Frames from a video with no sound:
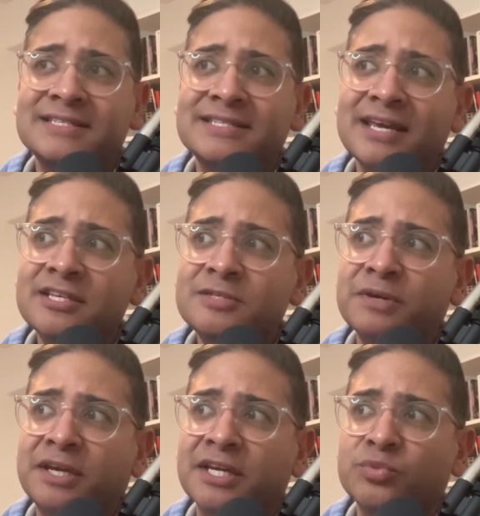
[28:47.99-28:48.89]
say this
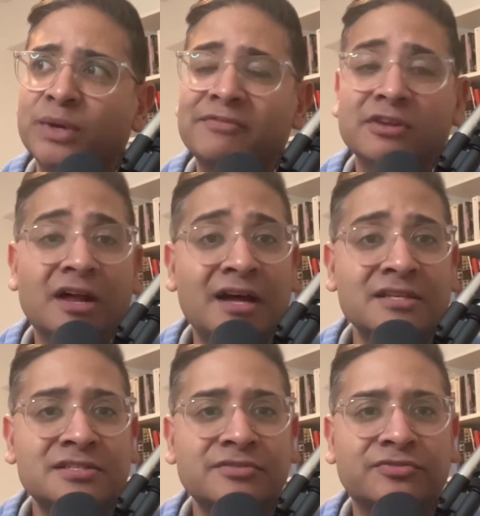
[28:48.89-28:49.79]
because we have
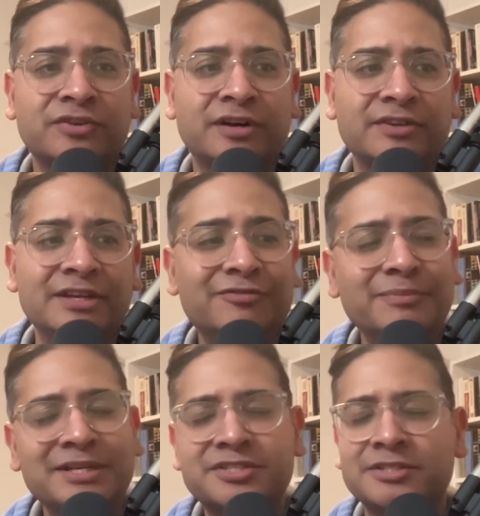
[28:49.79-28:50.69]
lots of
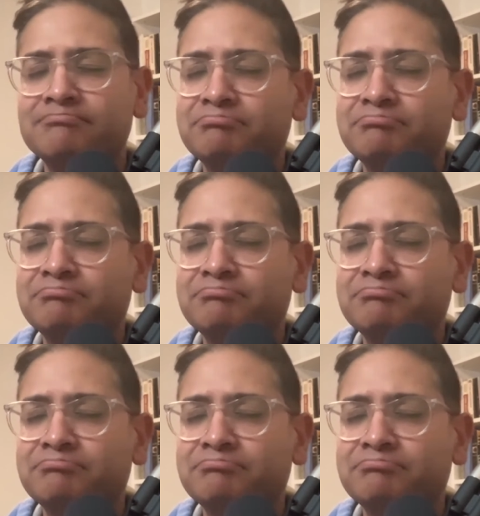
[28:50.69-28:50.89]
information,